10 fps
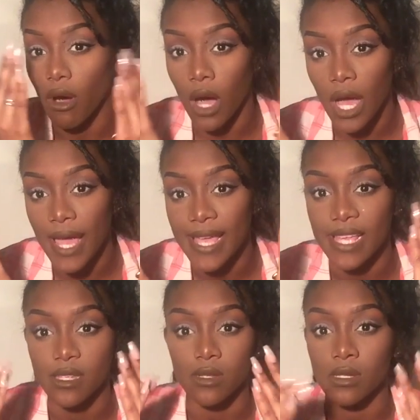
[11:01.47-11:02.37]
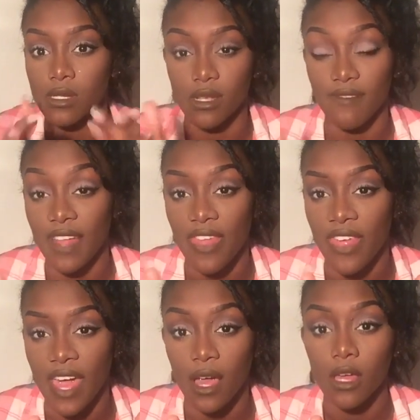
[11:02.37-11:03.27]
your eyes and stuff like
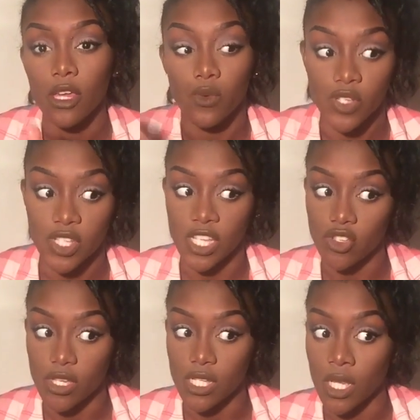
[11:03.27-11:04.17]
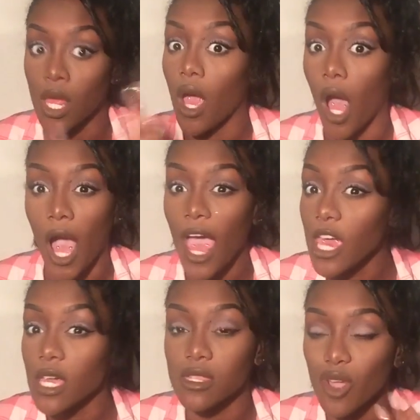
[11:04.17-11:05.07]
that, which is interesting.
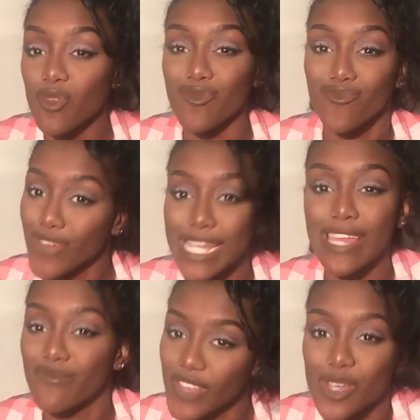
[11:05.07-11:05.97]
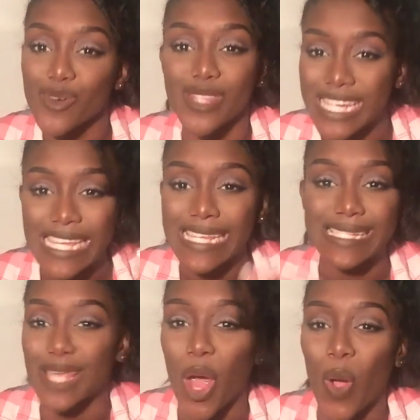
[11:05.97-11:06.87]
I don't really feel the
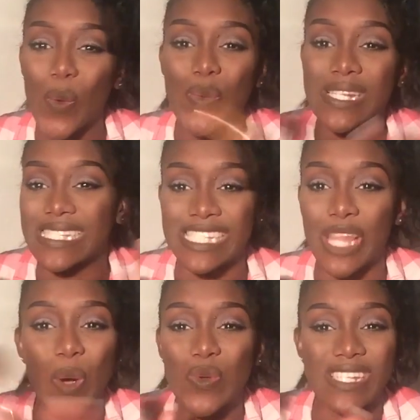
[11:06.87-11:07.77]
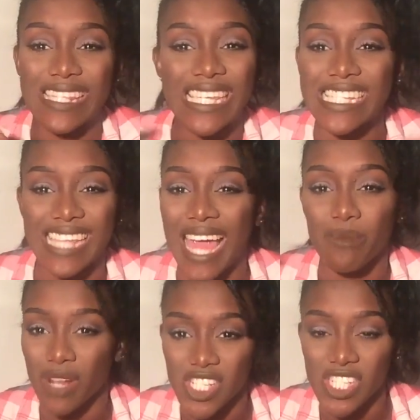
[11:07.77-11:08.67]
need to own loads of these kind
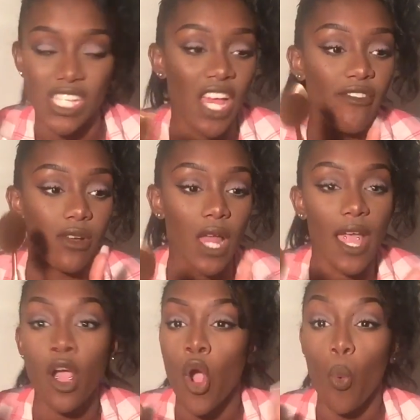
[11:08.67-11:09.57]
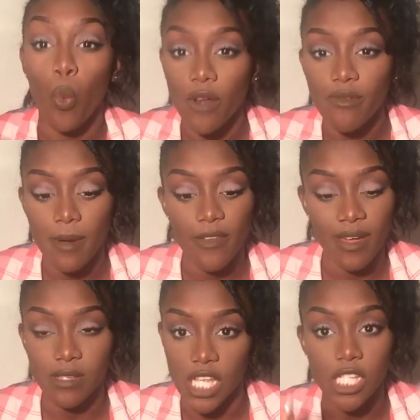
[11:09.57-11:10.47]
of brushes. I feel like one for my
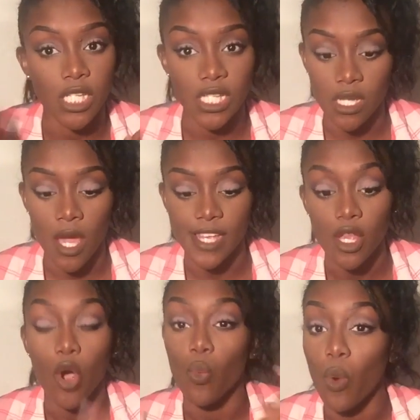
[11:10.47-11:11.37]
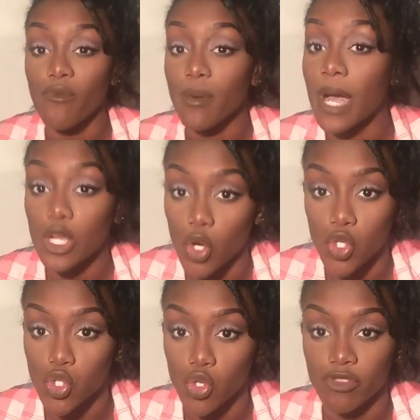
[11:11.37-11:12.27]
foundation is nice, one for my
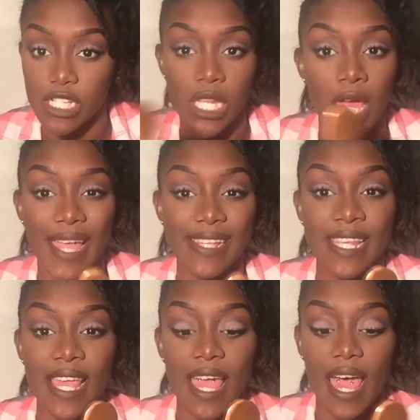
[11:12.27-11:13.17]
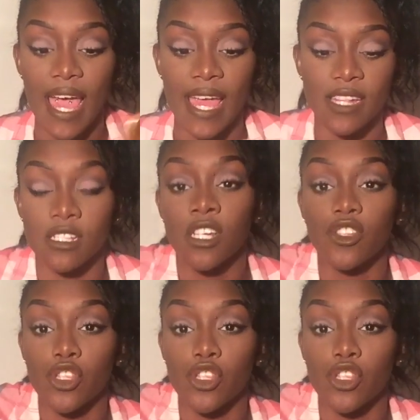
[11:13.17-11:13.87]
contour is nice, and